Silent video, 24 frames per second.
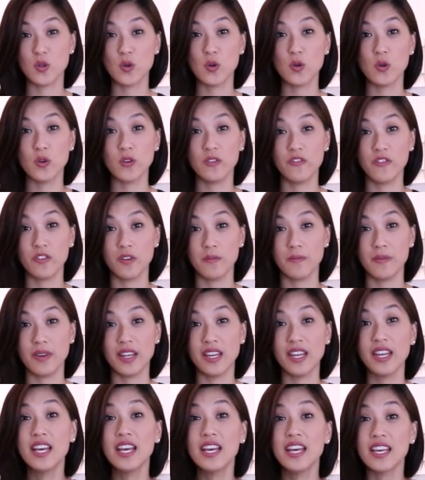cool for a
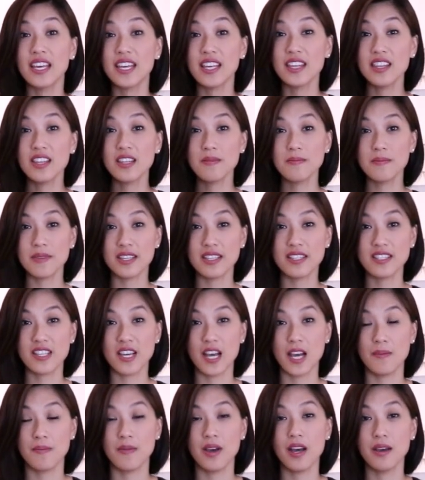bit. In the
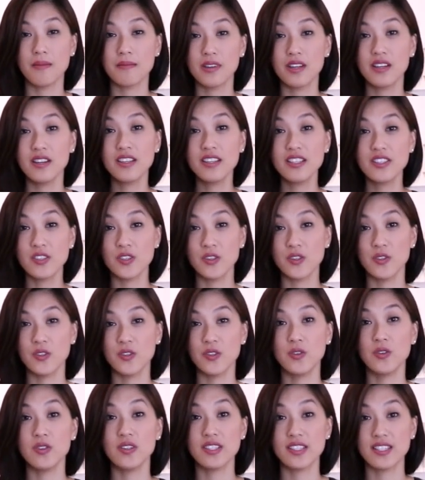meantime, I'm going
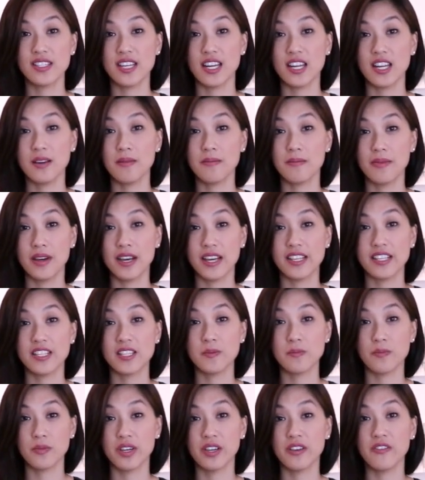to set up my
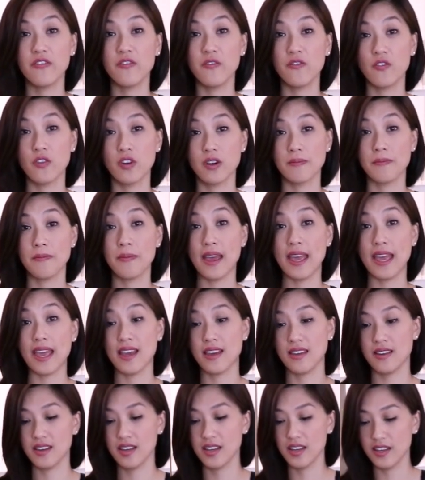springform
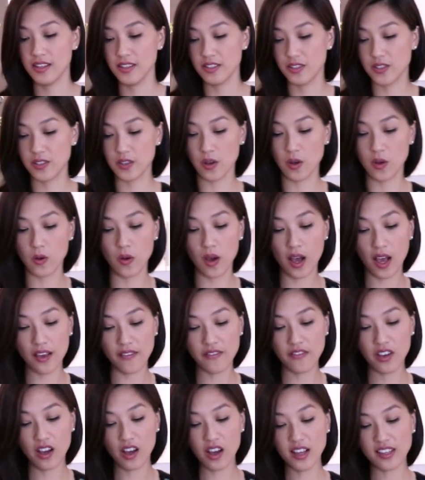pan. So
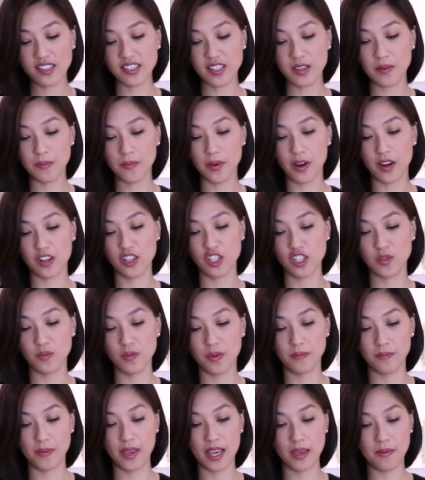I've got some
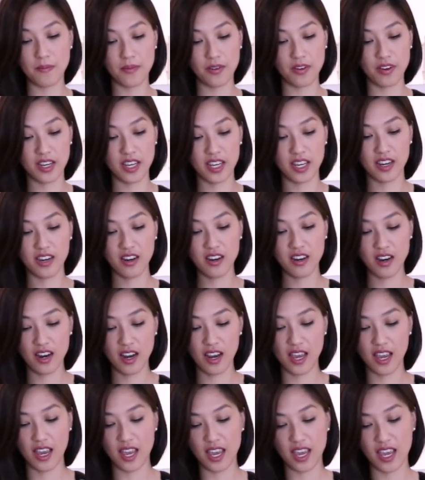parchment paper here,
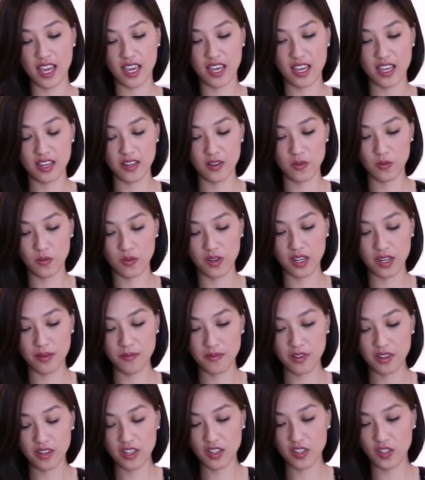and what
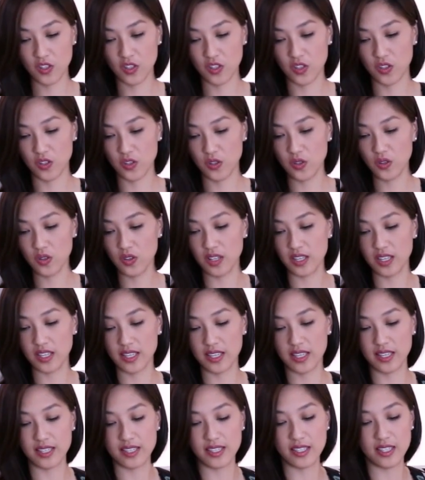I'm going to do
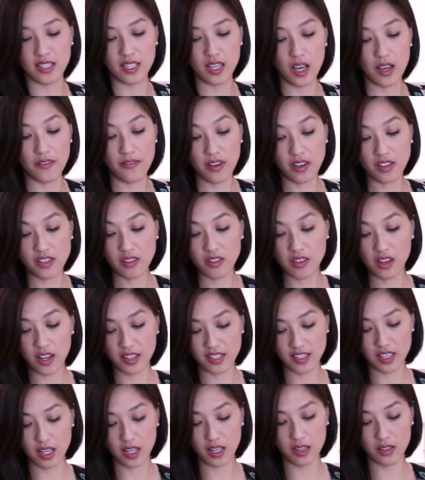is I've also
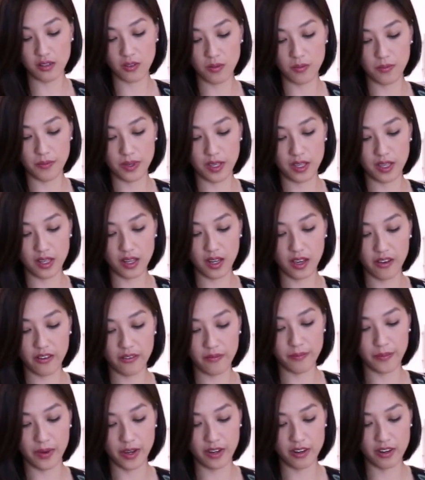got a little bit
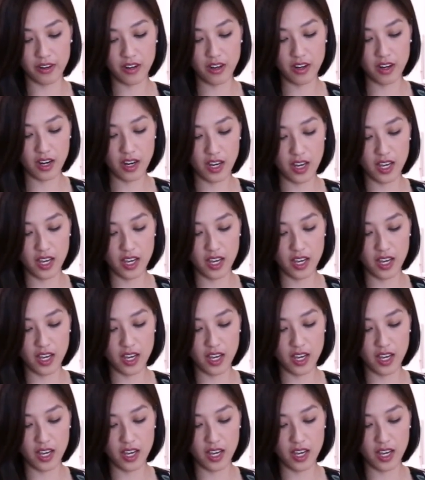of butter,